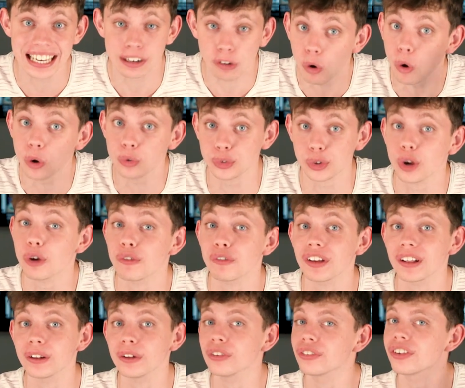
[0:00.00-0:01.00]
It
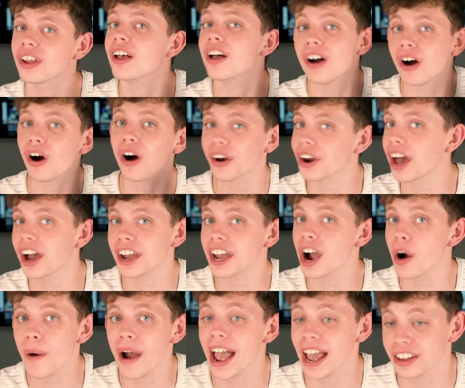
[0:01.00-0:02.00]
autofills on
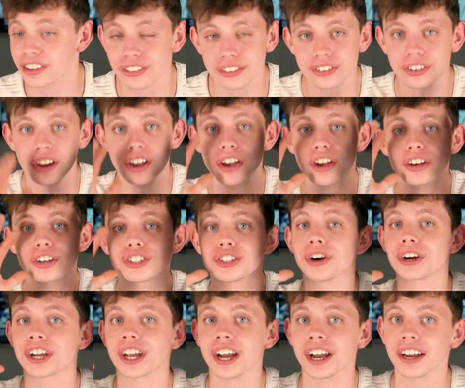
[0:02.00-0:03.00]
iOS.
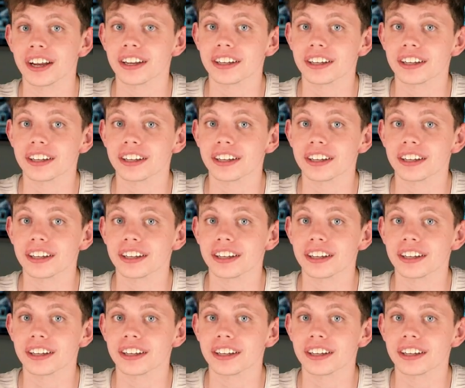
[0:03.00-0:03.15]
Shocker.